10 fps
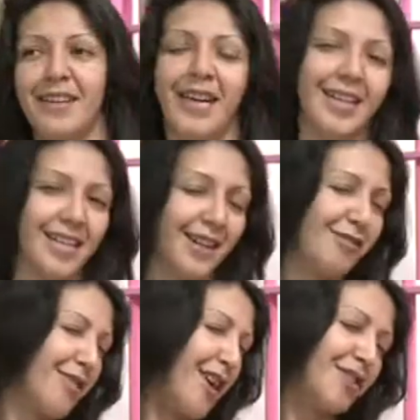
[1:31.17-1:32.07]
I, can't, I
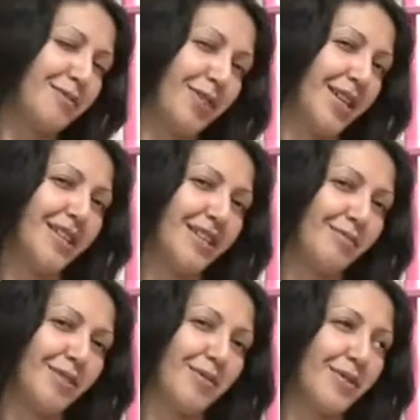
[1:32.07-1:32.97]
don't know how to explain this,
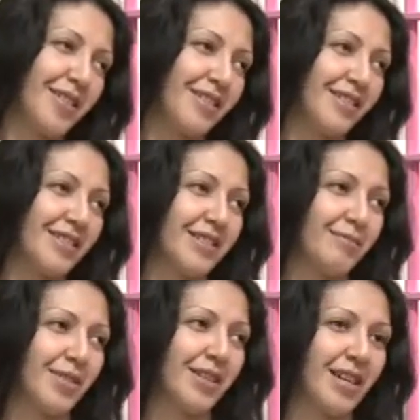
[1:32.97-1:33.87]
but I mean, it's just
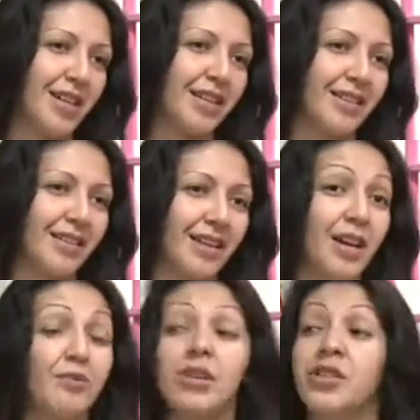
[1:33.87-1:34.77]
something that I, I
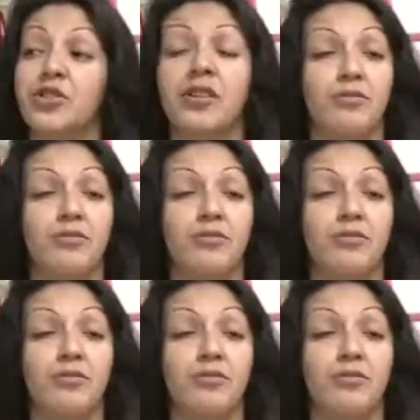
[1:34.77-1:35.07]
really enjoyed